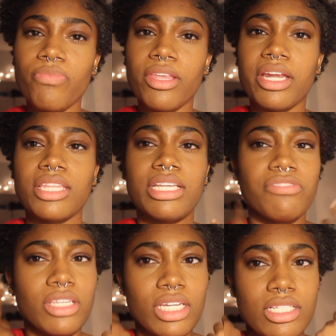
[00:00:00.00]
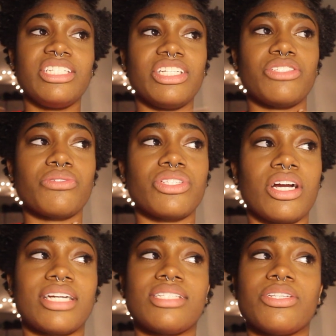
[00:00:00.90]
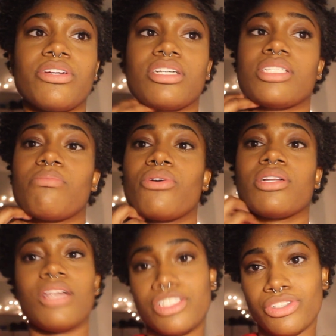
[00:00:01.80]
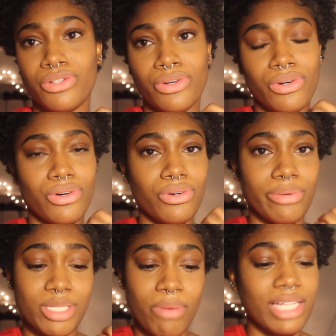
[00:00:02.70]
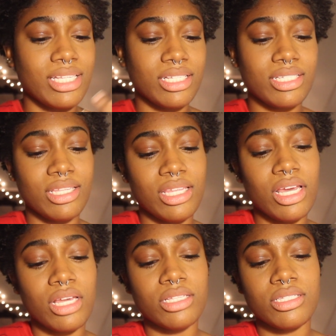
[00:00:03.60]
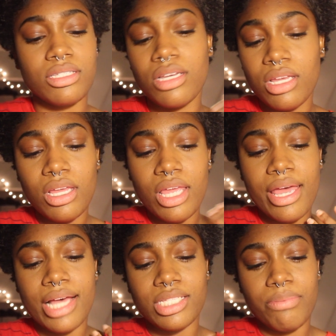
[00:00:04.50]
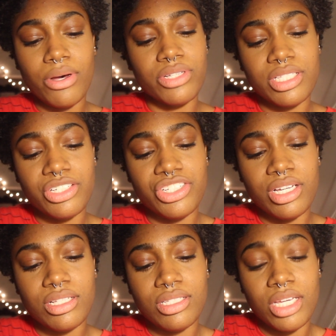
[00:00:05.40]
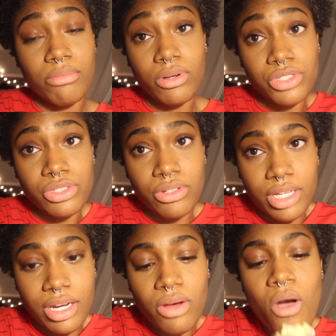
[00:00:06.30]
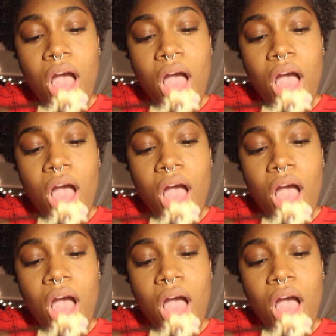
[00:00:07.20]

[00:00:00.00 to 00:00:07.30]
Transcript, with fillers: And I definitely need to, need to start considering some more logical responses to things as opposed to just emotional, you know.